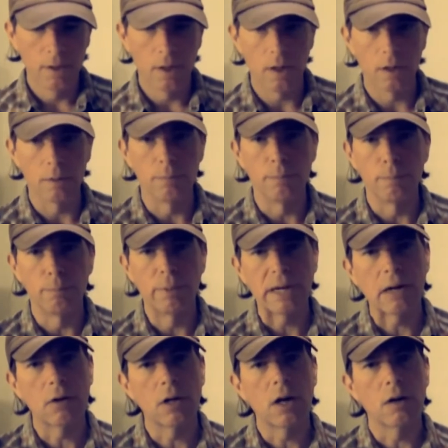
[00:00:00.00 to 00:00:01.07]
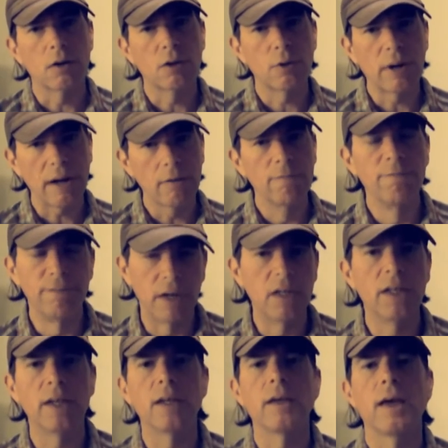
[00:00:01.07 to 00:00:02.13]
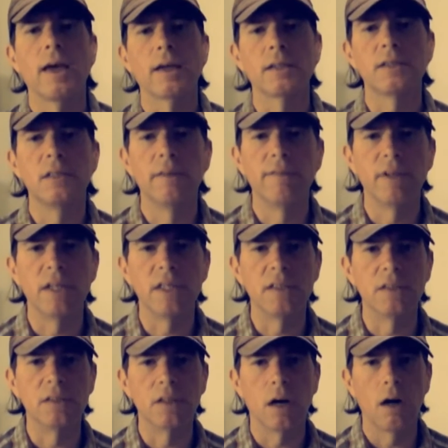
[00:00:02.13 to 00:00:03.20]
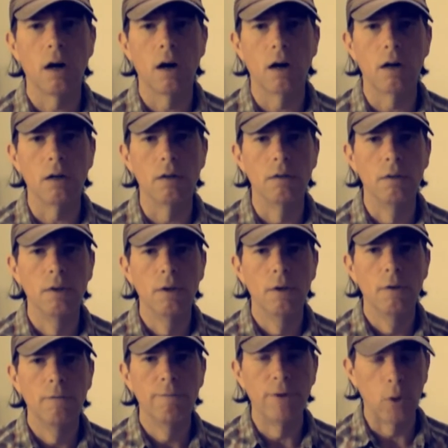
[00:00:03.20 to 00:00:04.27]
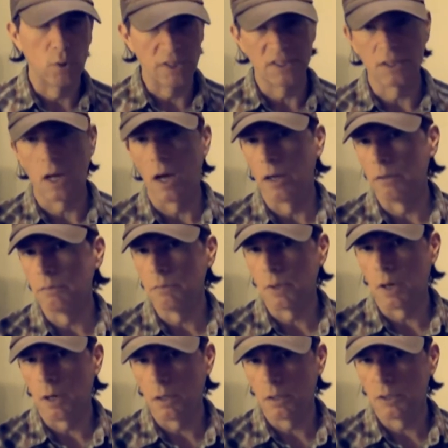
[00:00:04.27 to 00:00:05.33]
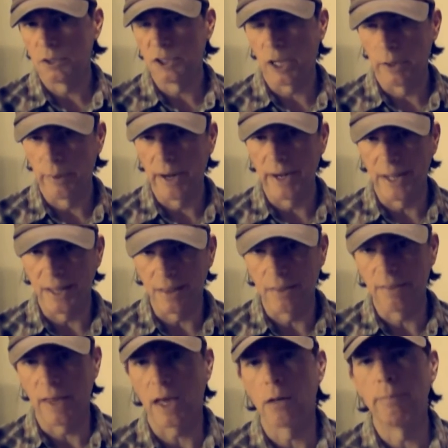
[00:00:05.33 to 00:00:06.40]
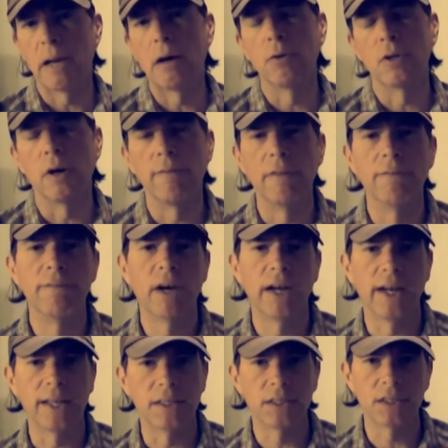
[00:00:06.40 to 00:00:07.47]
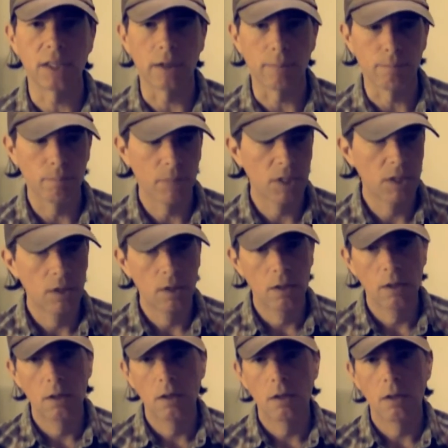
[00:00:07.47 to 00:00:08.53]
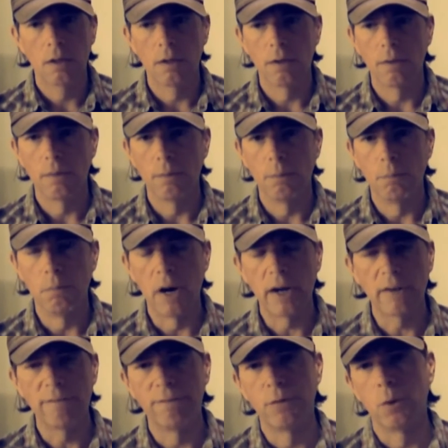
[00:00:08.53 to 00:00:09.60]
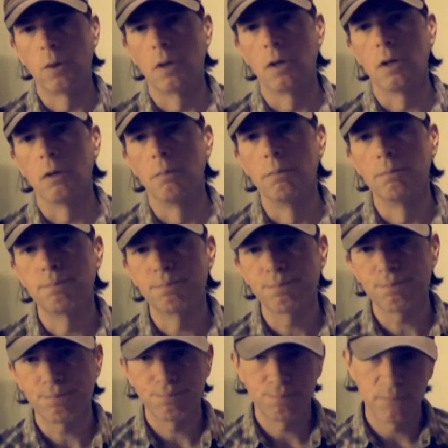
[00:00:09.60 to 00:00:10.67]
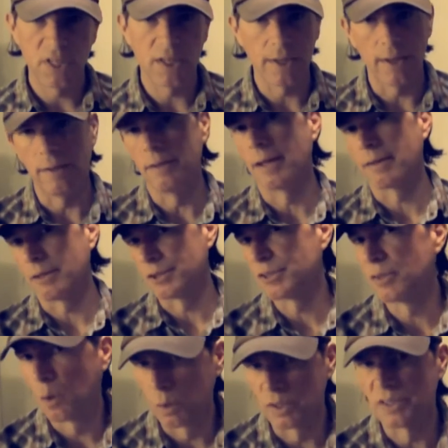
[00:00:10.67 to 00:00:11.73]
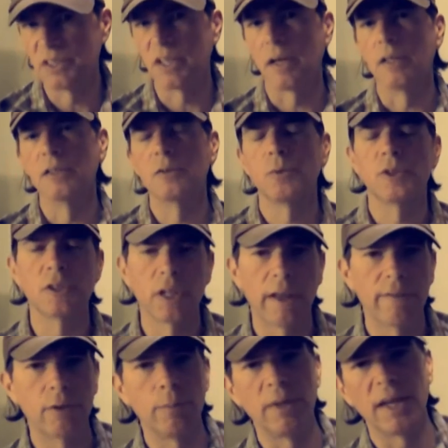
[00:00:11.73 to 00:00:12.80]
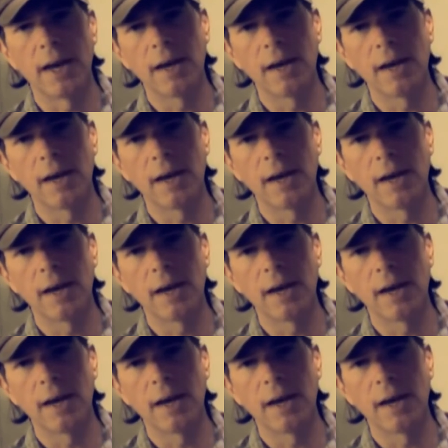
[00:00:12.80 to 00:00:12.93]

But our crowdfunding activities are focused on generating that amount of the financing. Money for, again, like the solar sails, which will have to be